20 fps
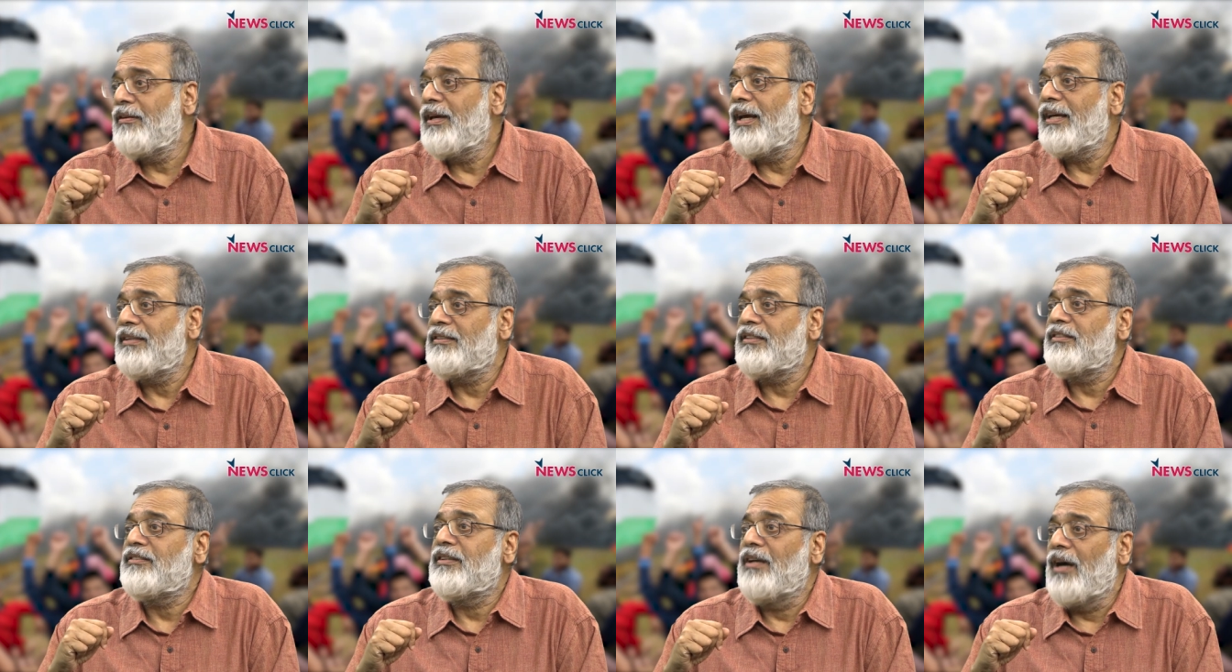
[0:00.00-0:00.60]

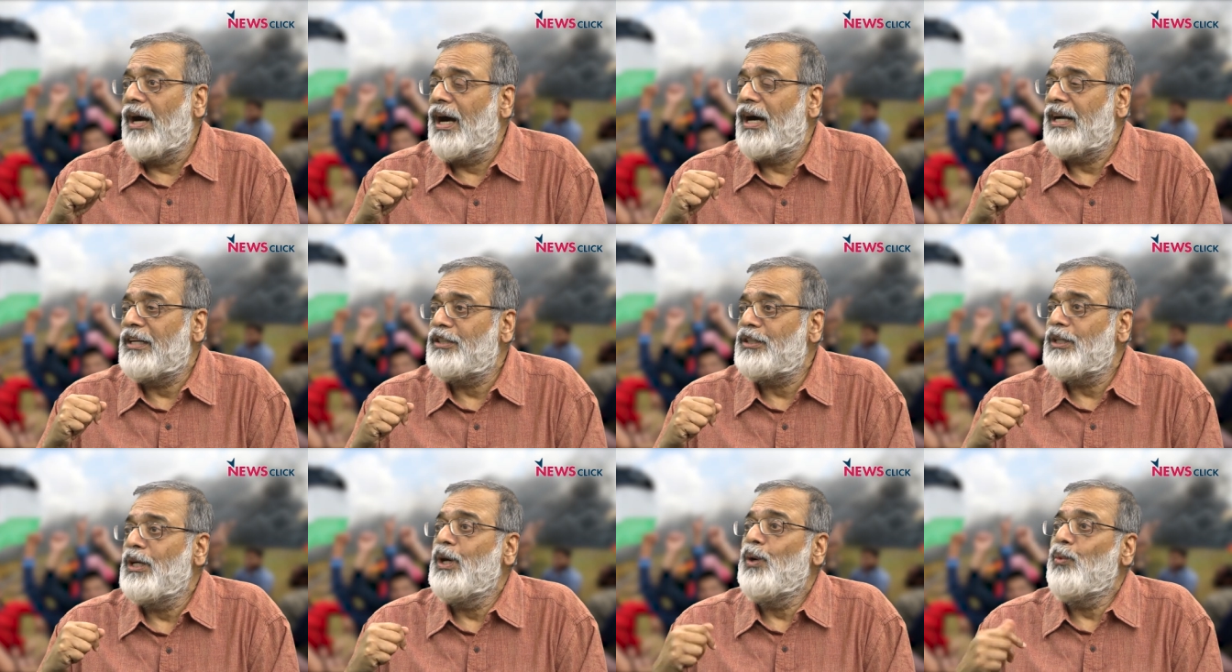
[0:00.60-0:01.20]
SS
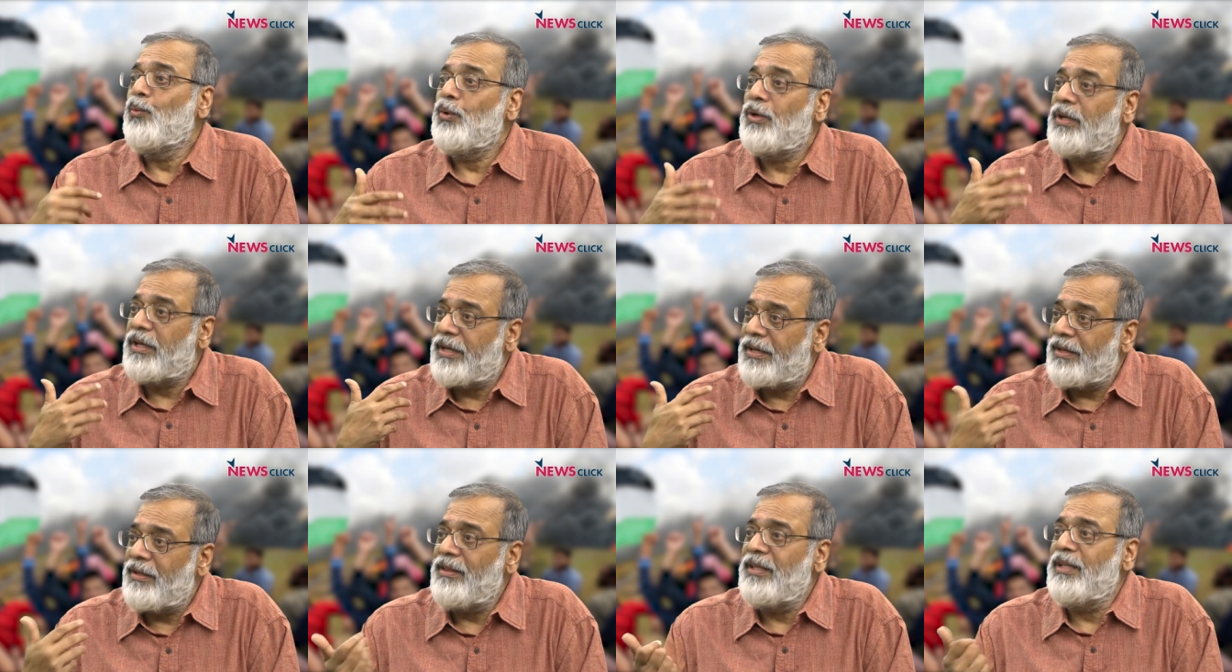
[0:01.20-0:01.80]
guards would
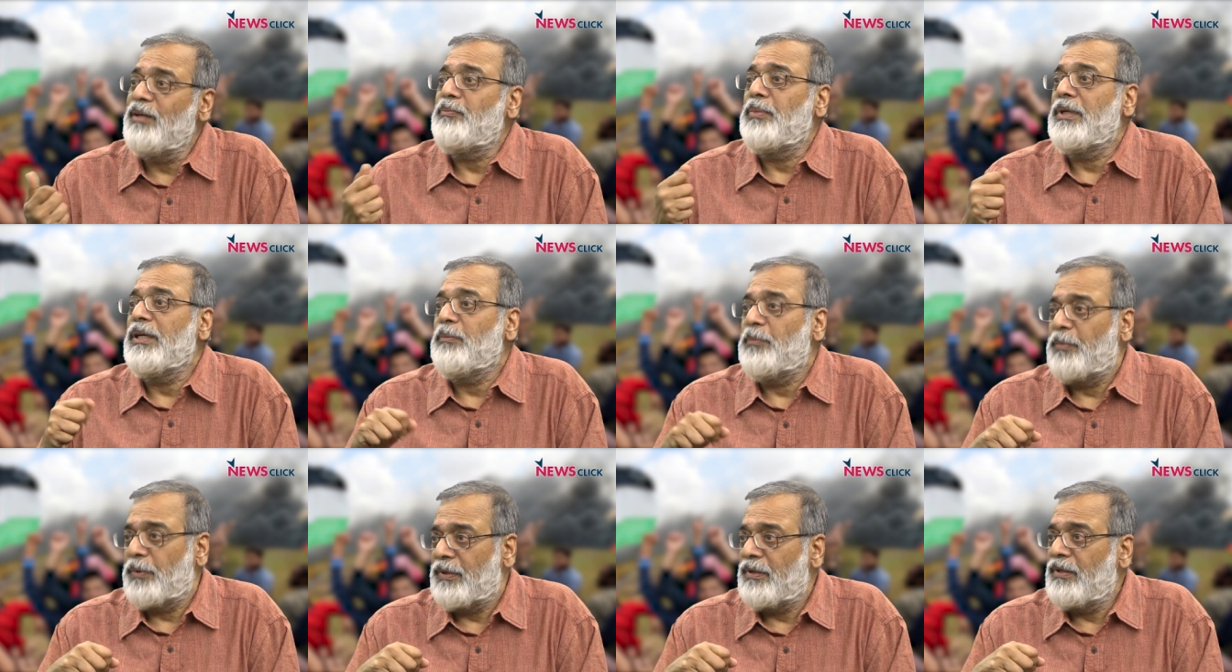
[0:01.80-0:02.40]
kill the
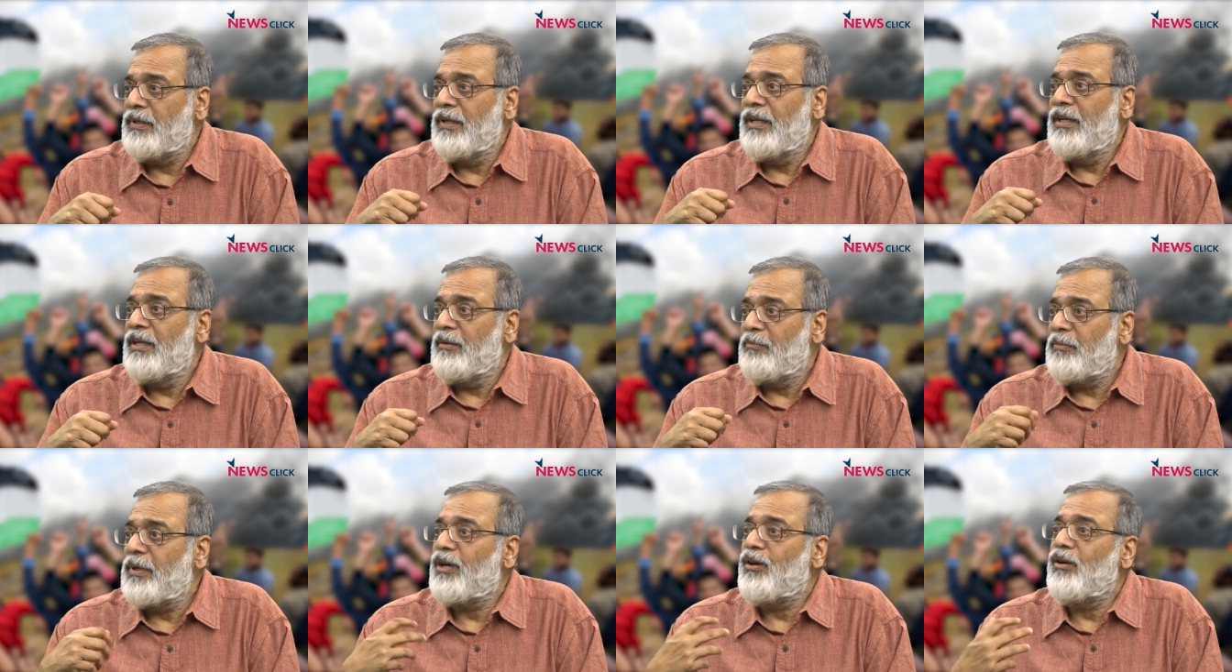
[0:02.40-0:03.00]
people
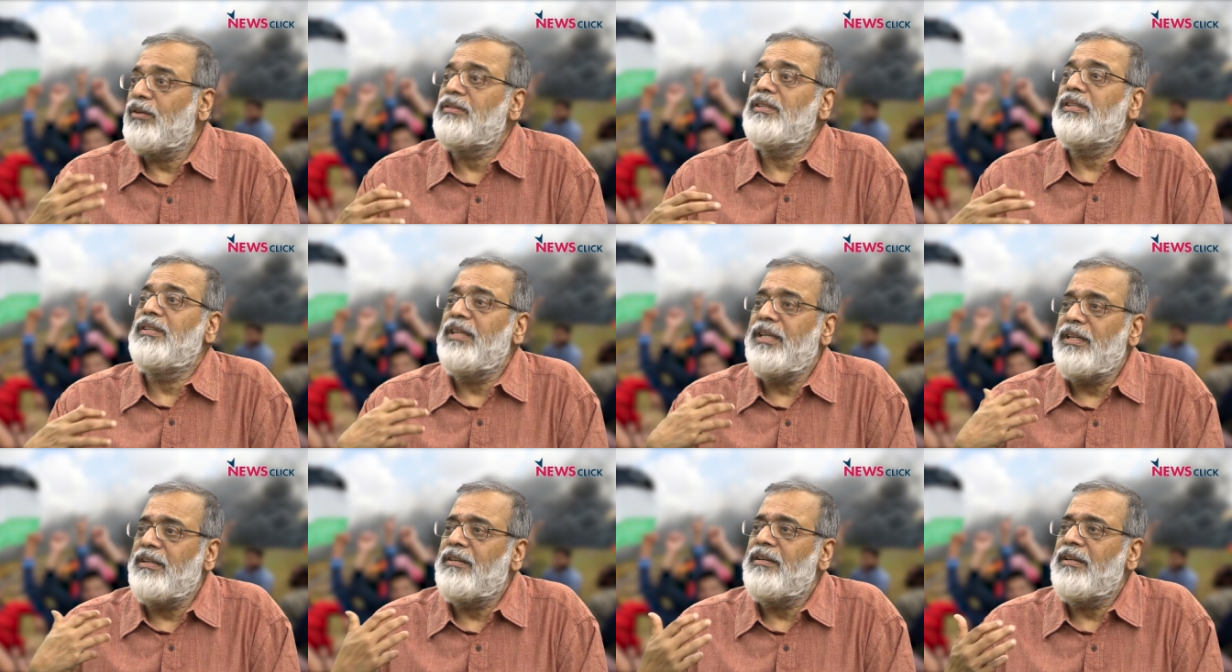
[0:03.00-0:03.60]
because they
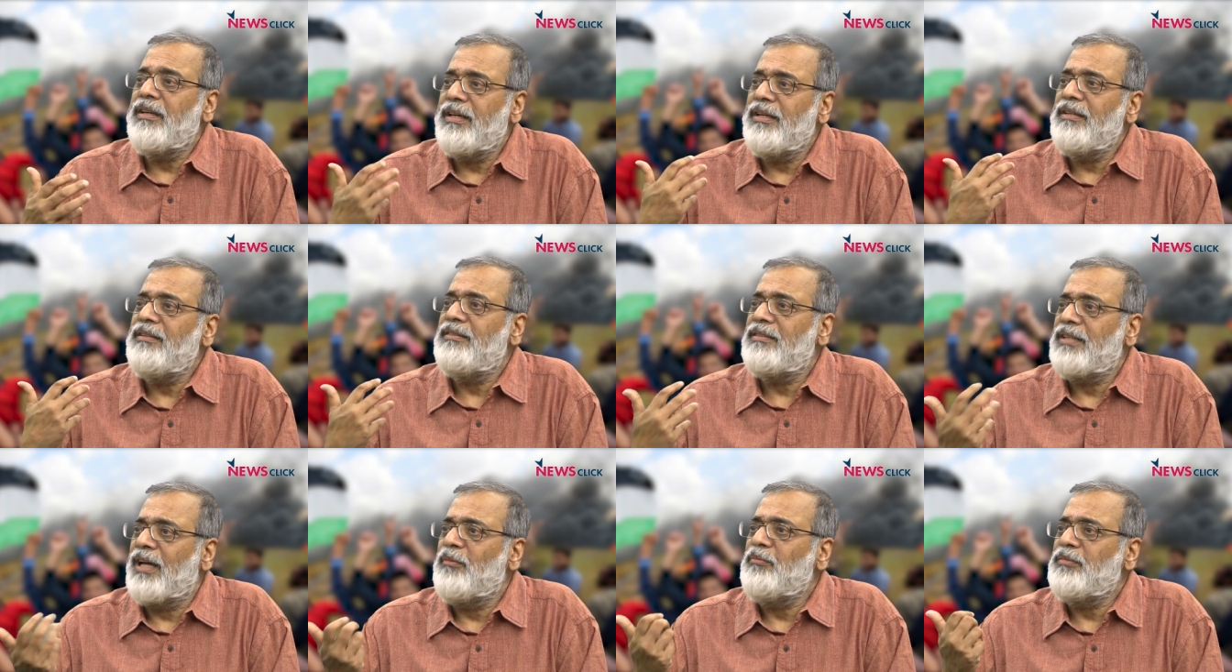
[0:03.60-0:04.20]
did, in
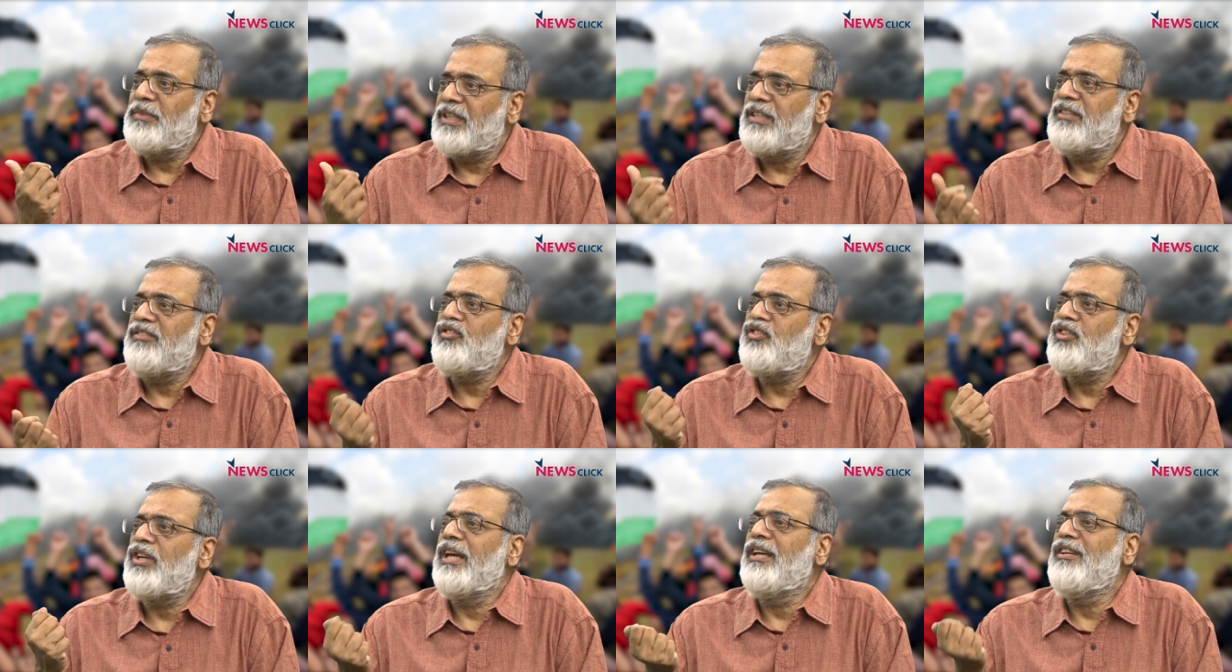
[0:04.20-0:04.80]
some
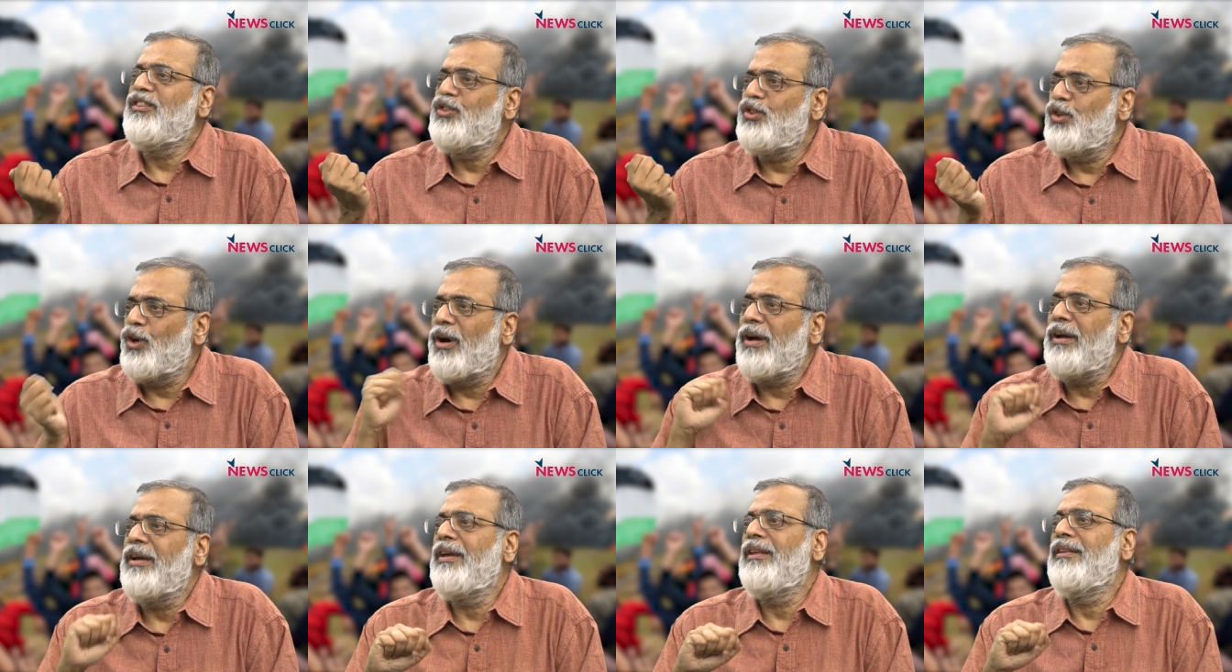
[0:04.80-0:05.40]
sense,
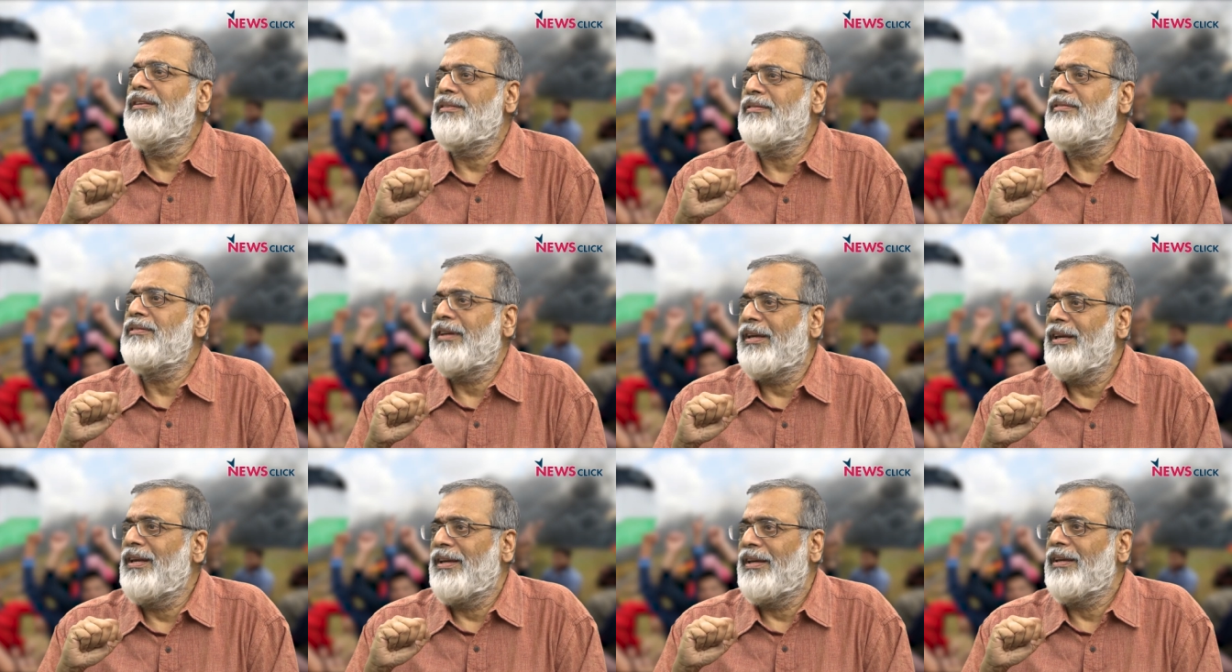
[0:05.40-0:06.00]
enjoy this
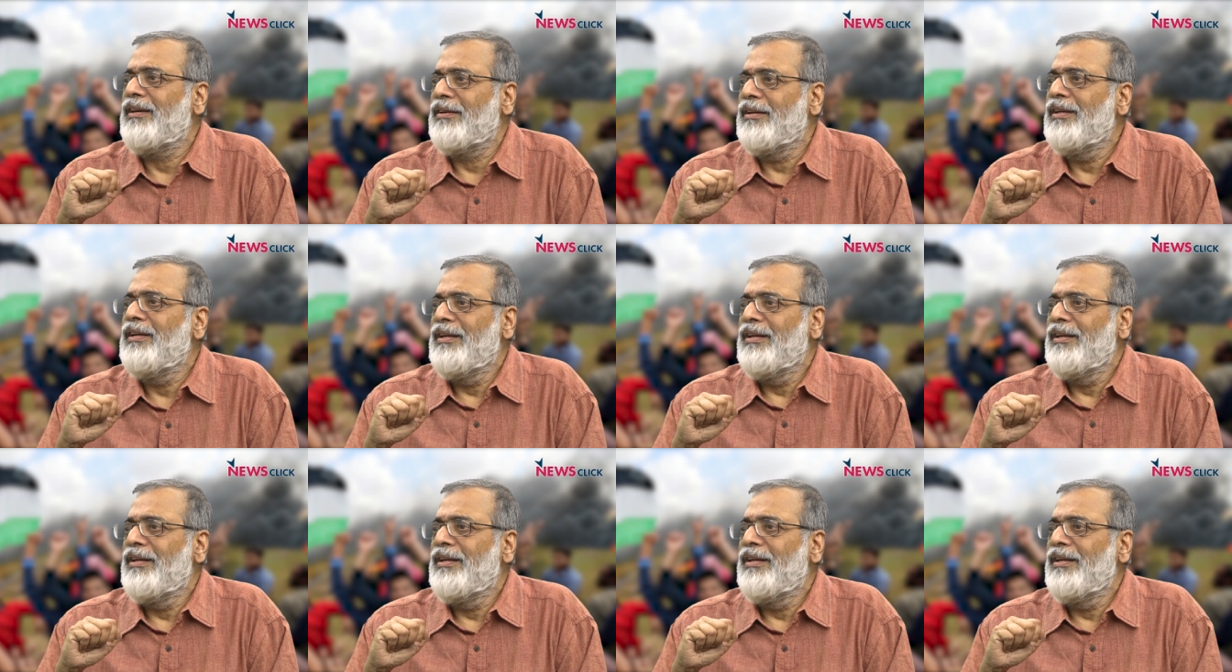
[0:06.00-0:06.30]
killing.